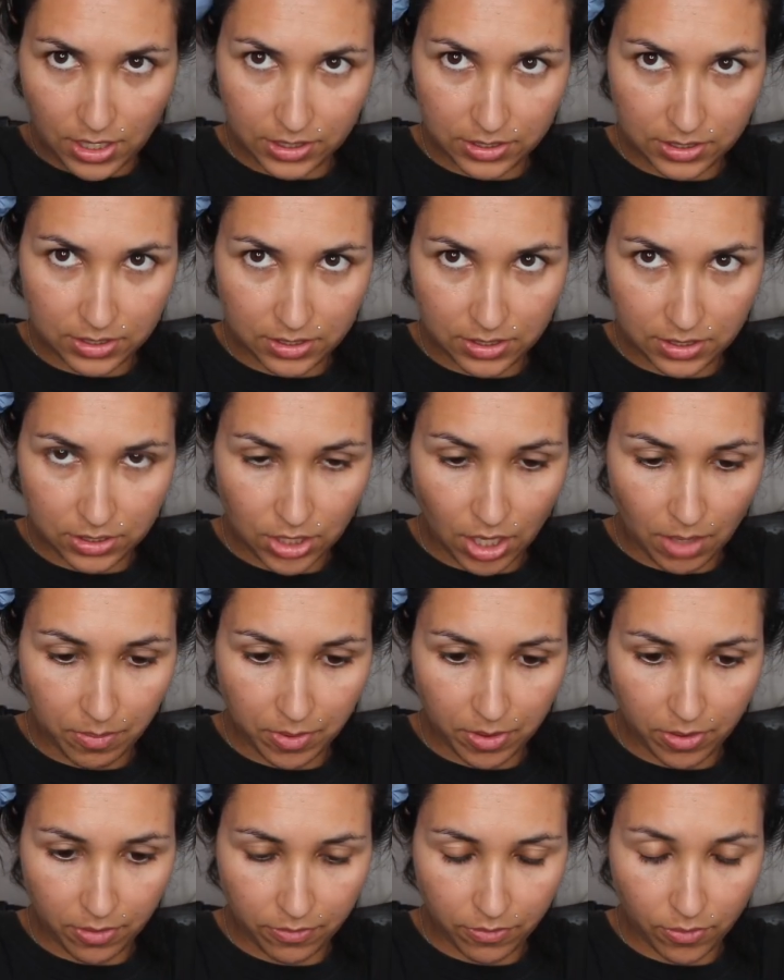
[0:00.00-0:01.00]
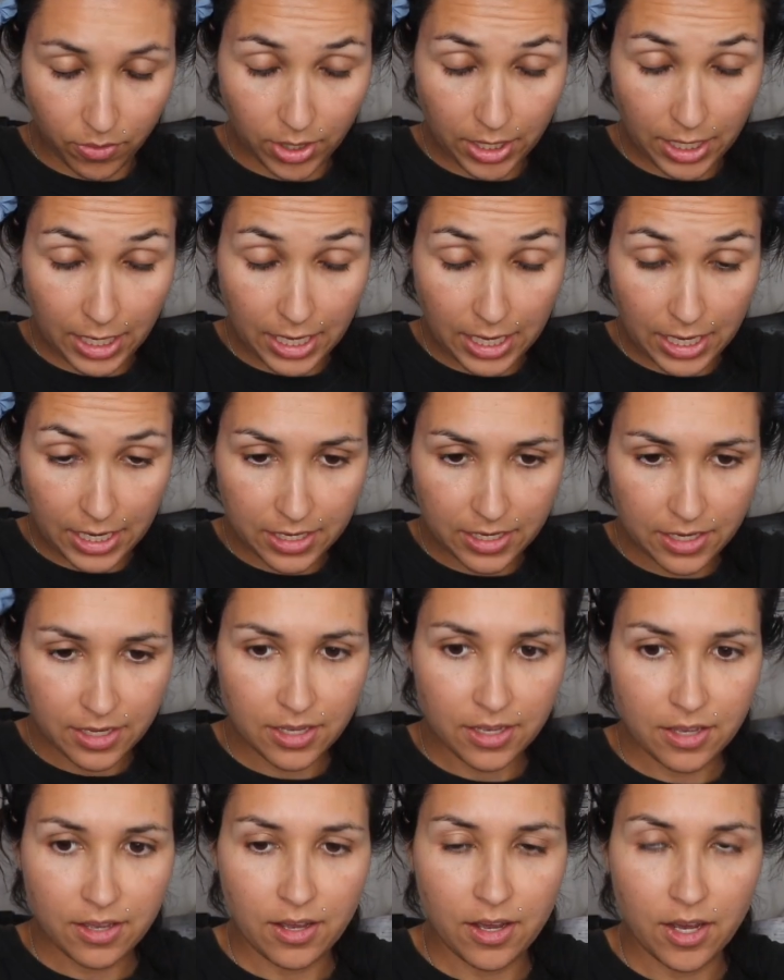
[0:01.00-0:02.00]
So we're mainly going to focus
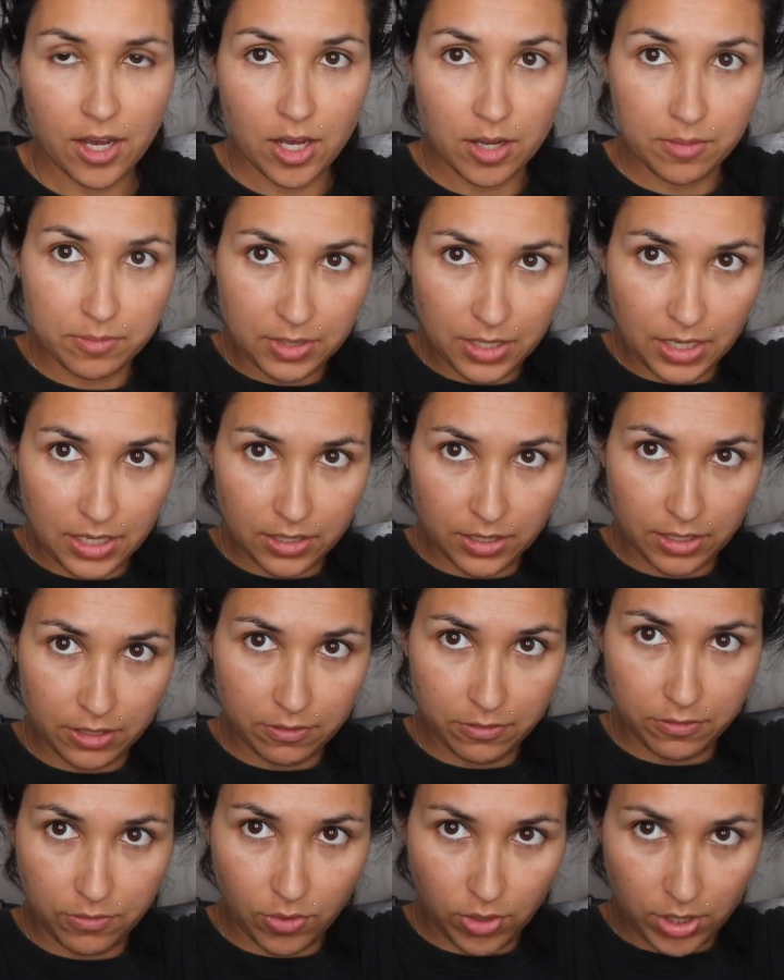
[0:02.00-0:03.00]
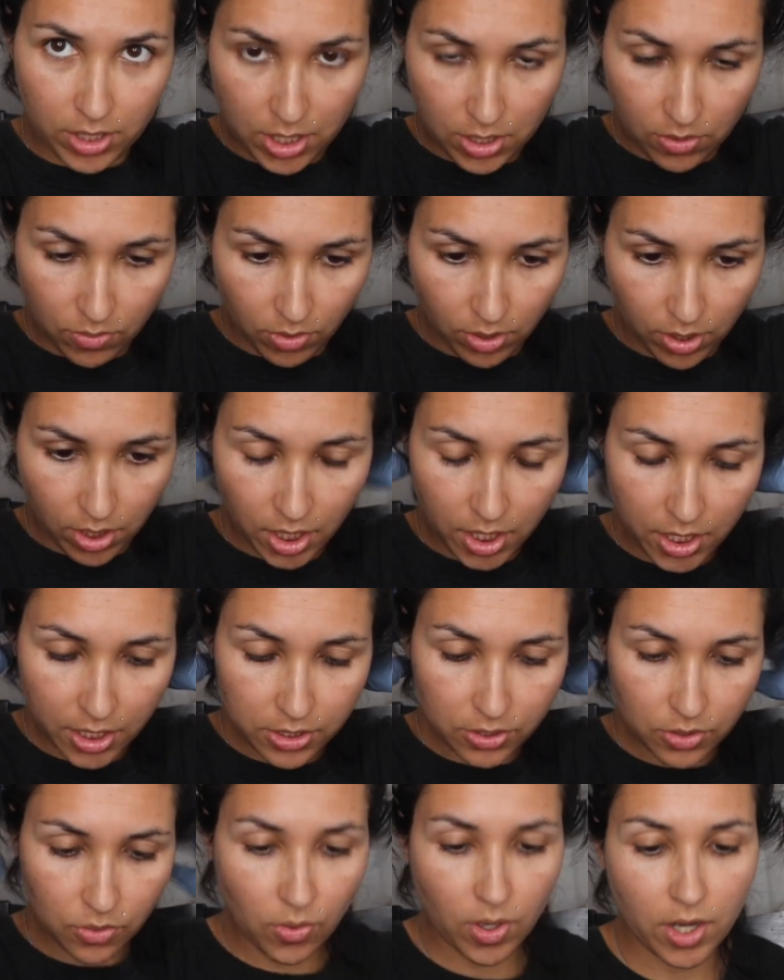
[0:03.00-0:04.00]
on the top of the head
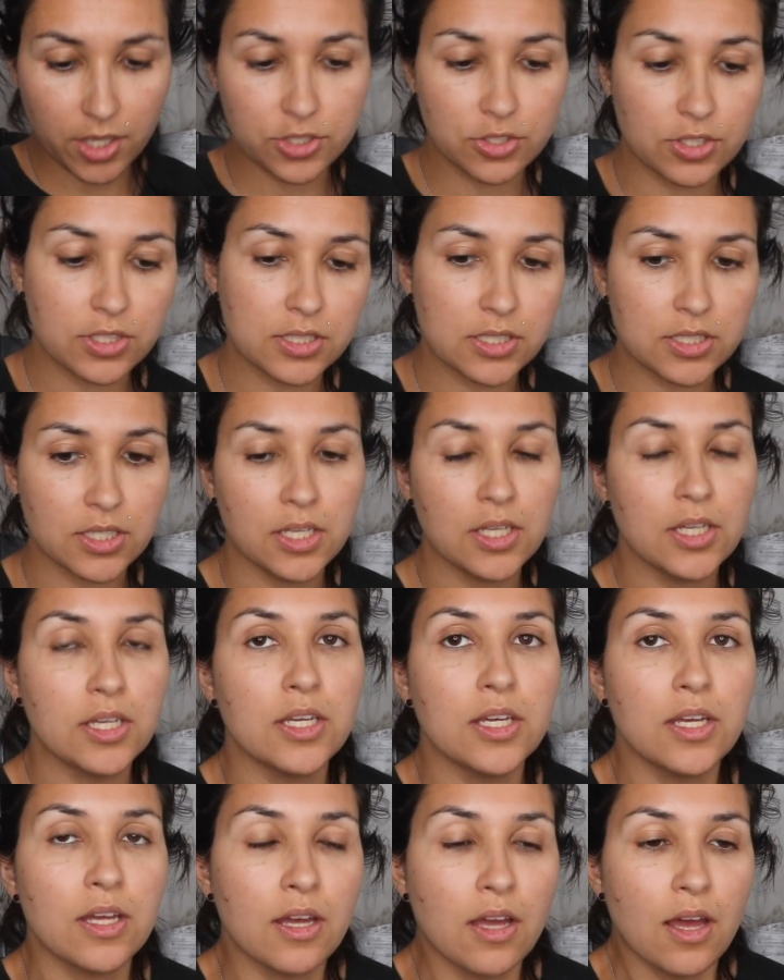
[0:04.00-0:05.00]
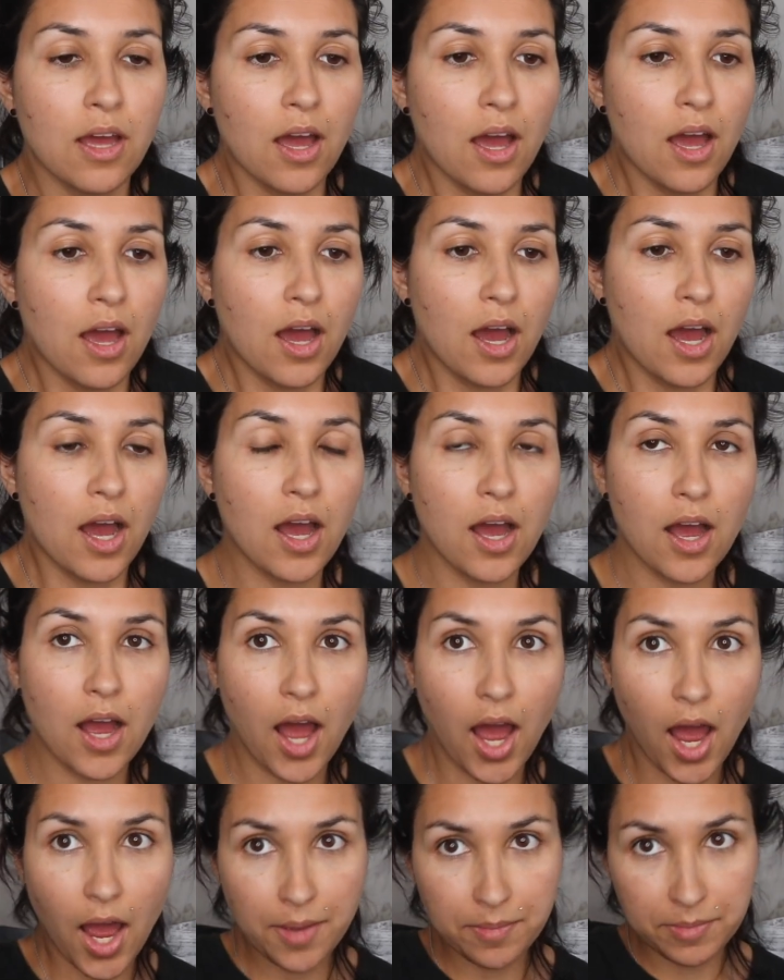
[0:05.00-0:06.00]
and the
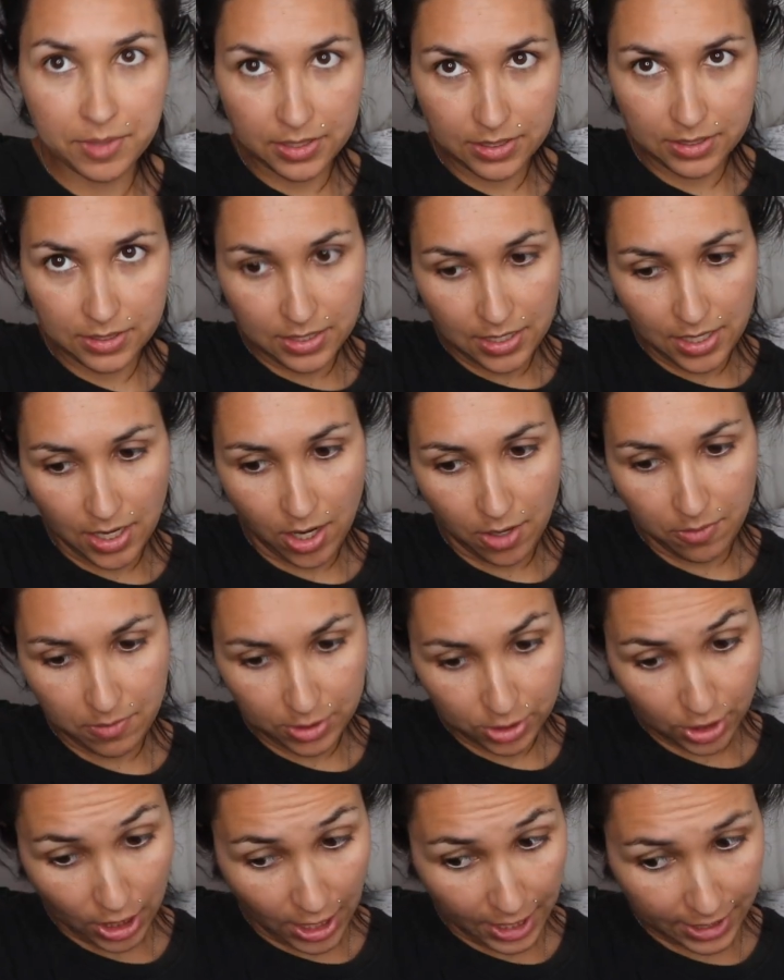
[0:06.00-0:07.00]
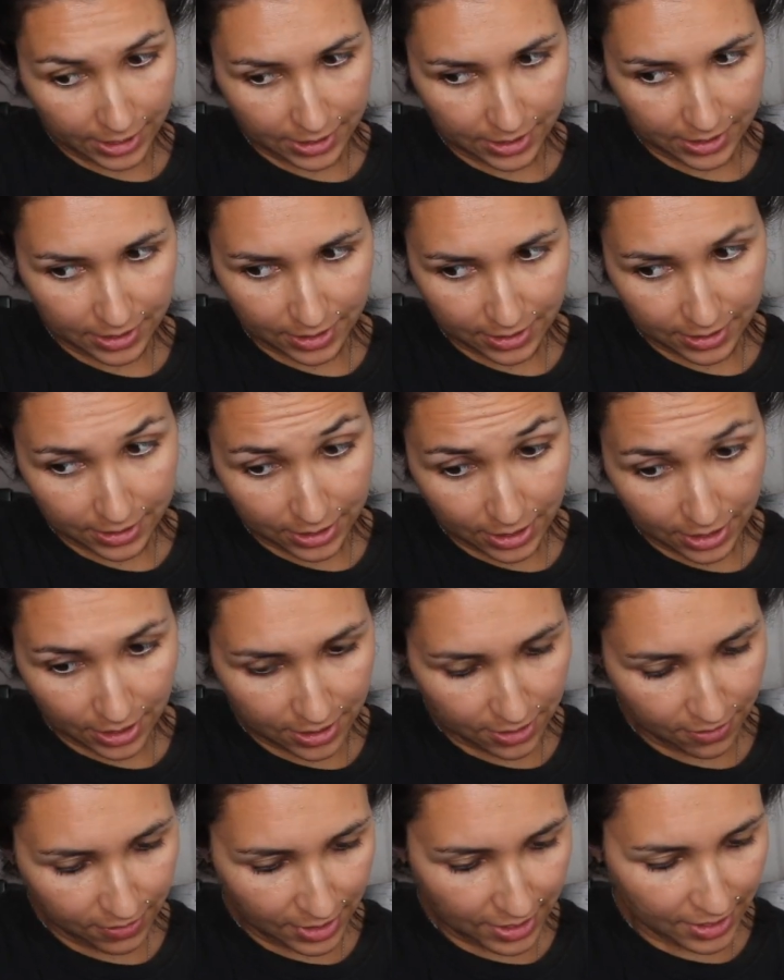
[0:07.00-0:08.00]
perimeter of your head as well, because
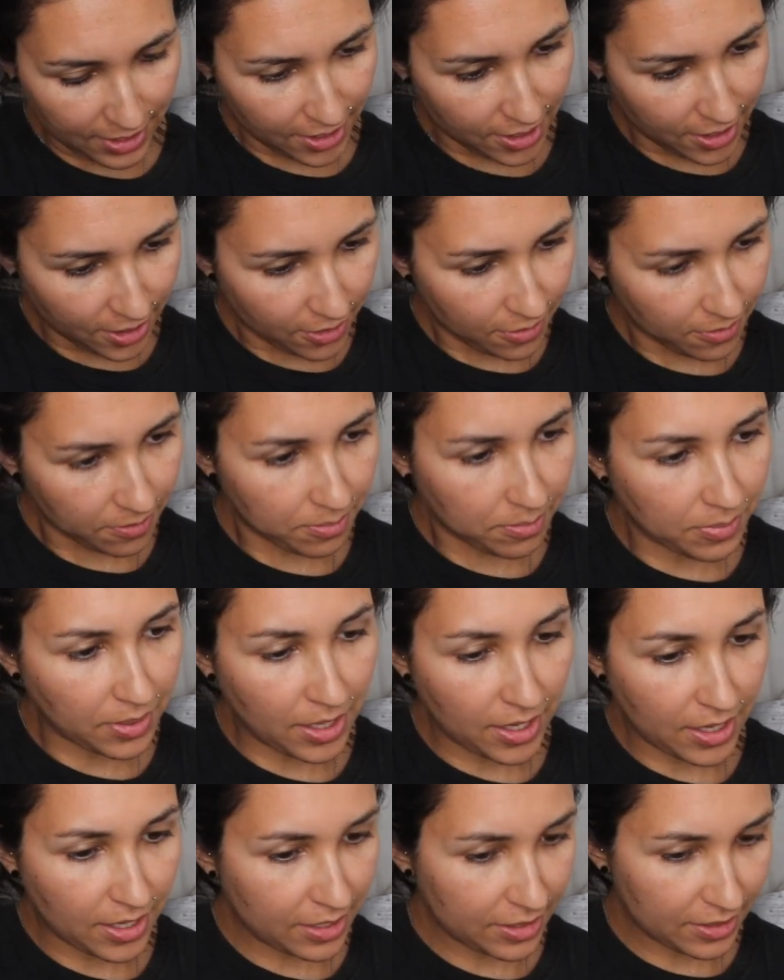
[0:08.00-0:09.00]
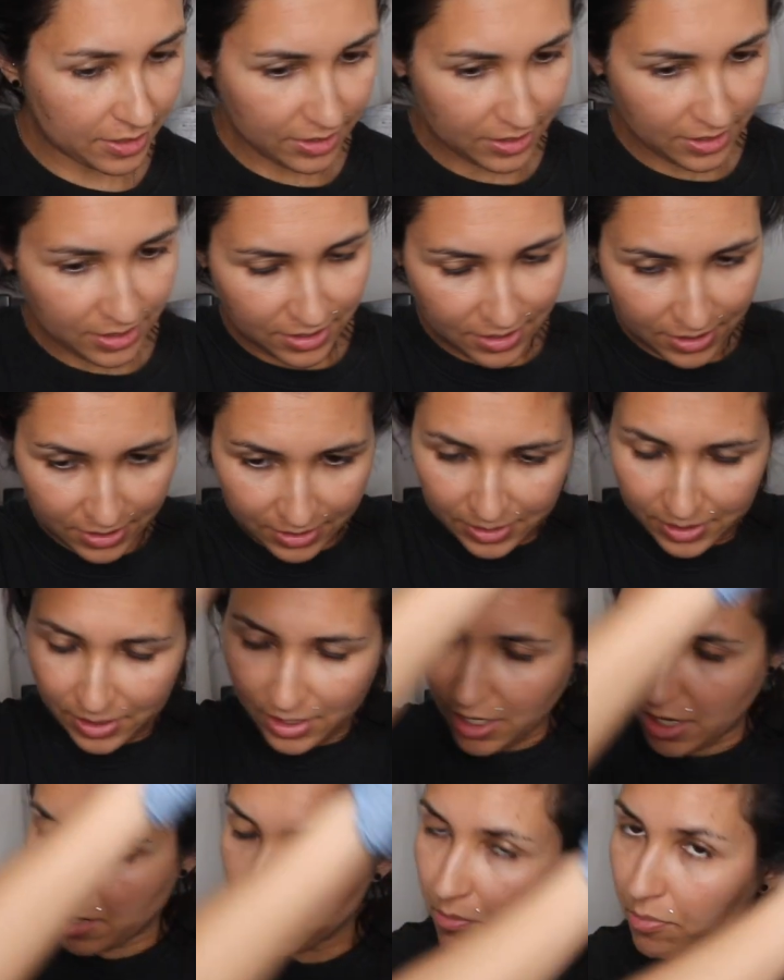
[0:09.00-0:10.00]
that's where most of my grays
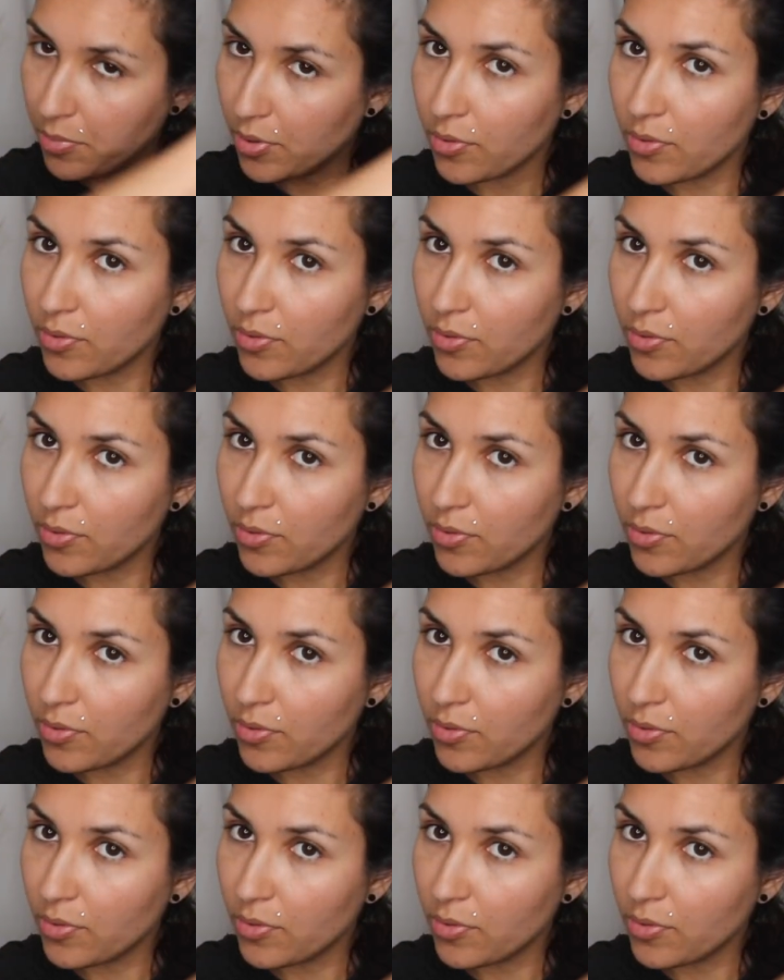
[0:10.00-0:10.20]
are.